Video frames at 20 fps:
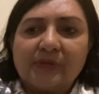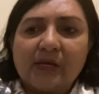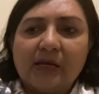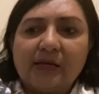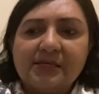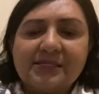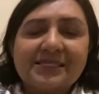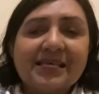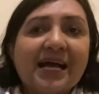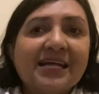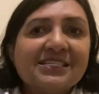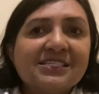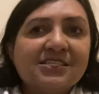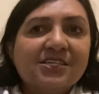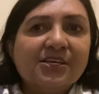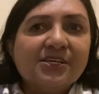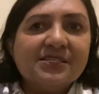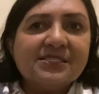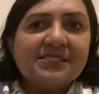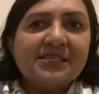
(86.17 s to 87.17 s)

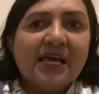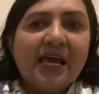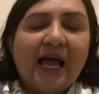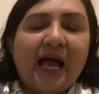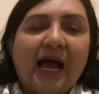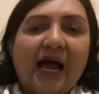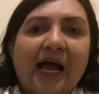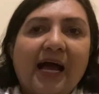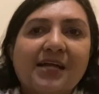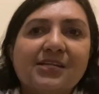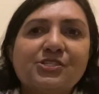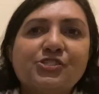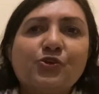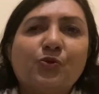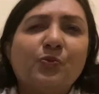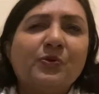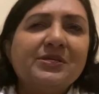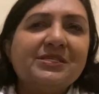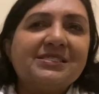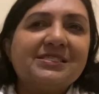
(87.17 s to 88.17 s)
sadness, and
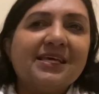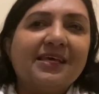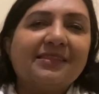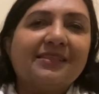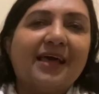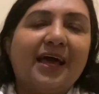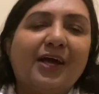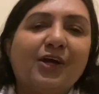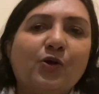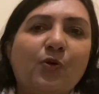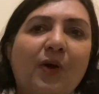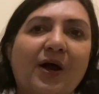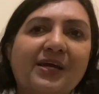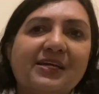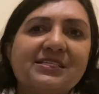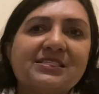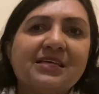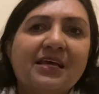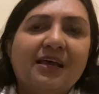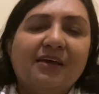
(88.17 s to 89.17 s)
we sit there
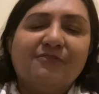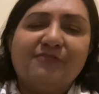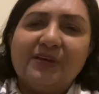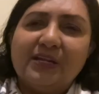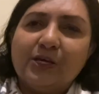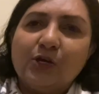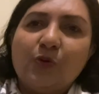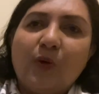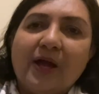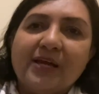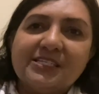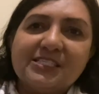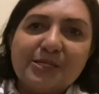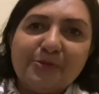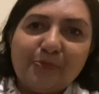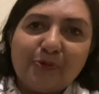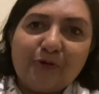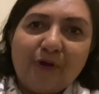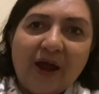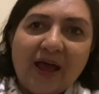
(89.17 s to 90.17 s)
feeling quite
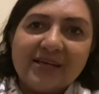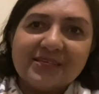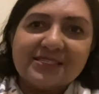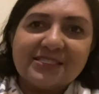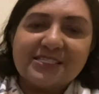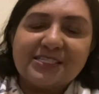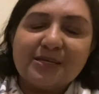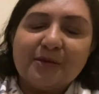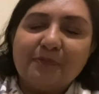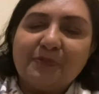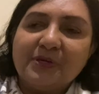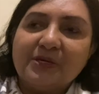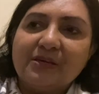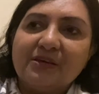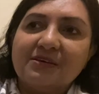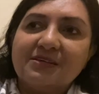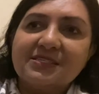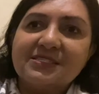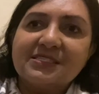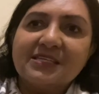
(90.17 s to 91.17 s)
depressed
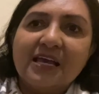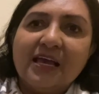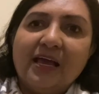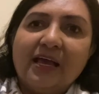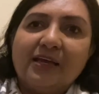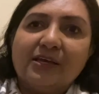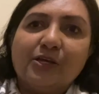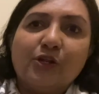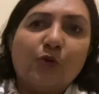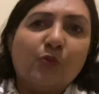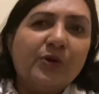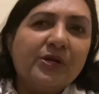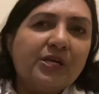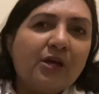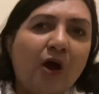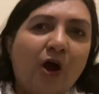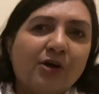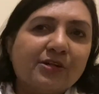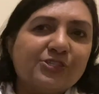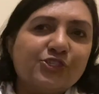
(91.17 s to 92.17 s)
because, you know, we
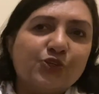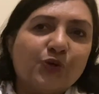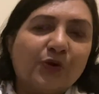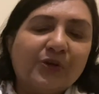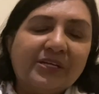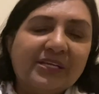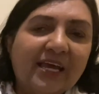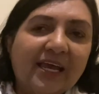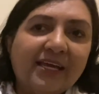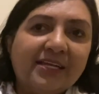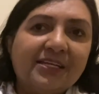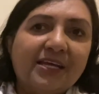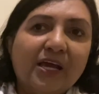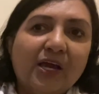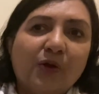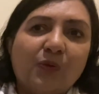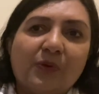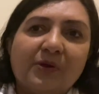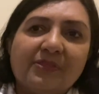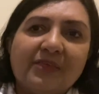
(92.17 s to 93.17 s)
can't join in
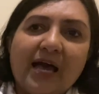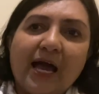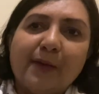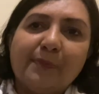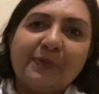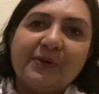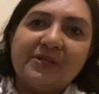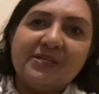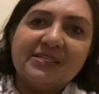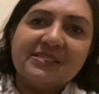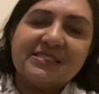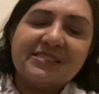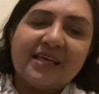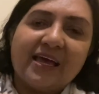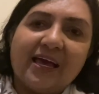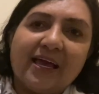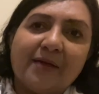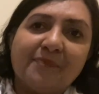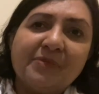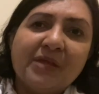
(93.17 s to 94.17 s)
with the happiness
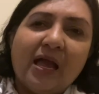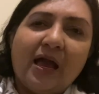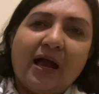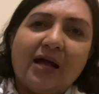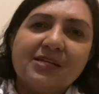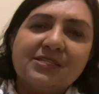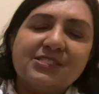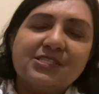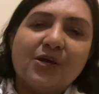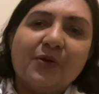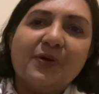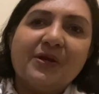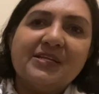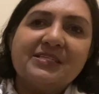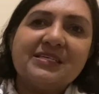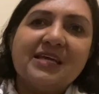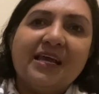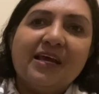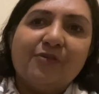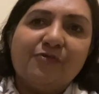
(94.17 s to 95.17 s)
there. And so it
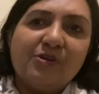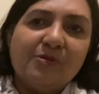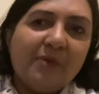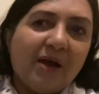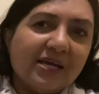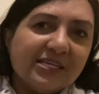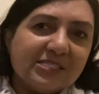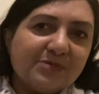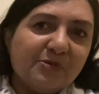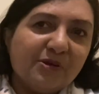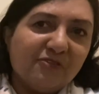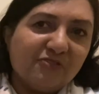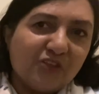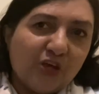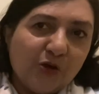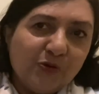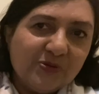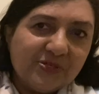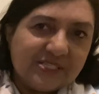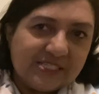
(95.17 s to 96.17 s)
reminds me of
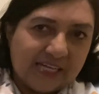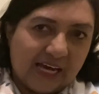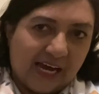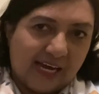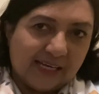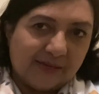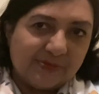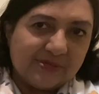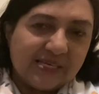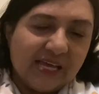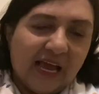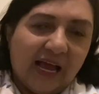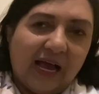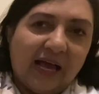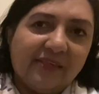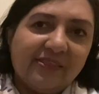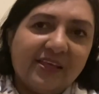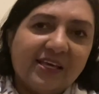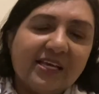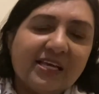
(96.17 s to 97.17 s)
those times. I
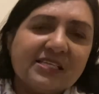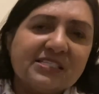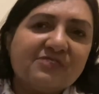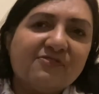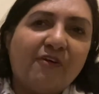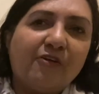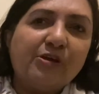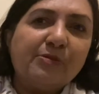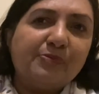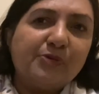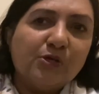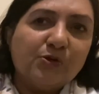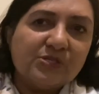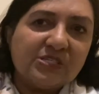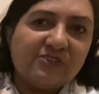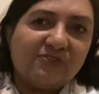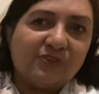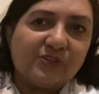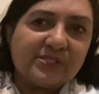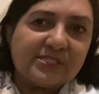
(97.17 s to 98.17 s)
think it's a very
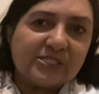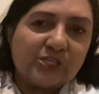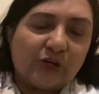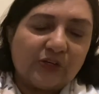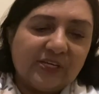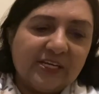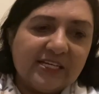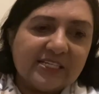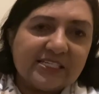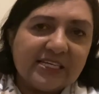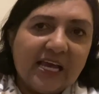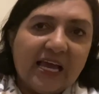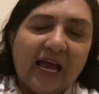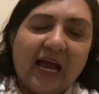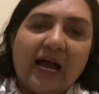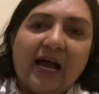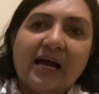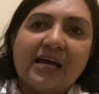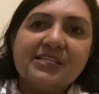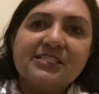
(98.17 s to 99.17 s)
beautiful sonnet
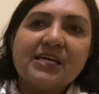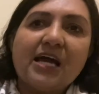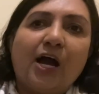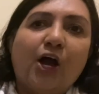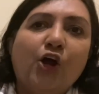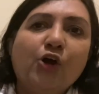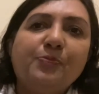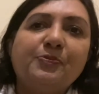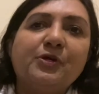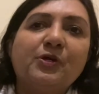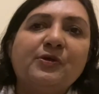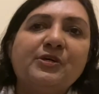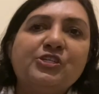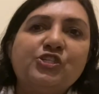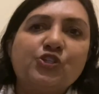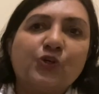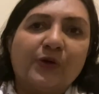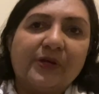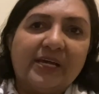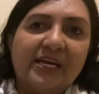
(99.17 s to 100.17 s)
and I hope you'll
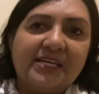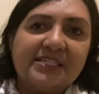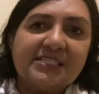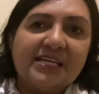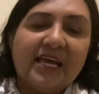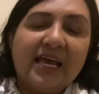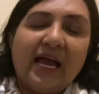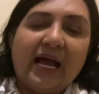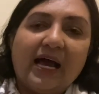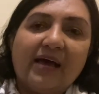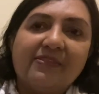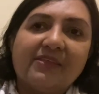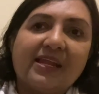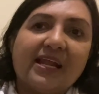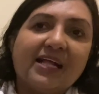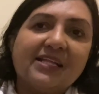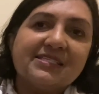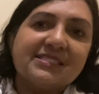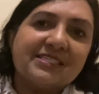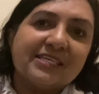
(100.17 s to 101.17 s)
enjoy it, and then
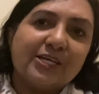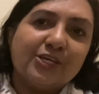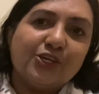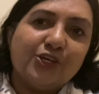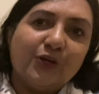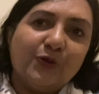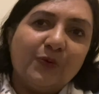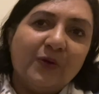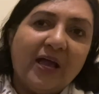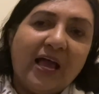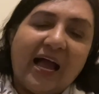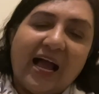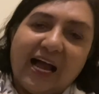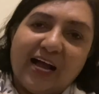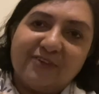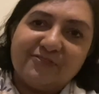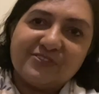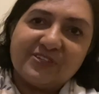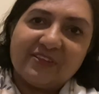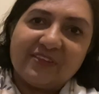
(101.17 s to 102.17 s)
I'll see you
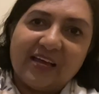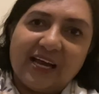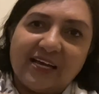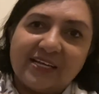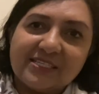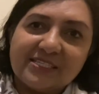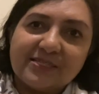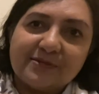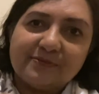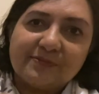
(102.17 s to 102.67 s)
after that.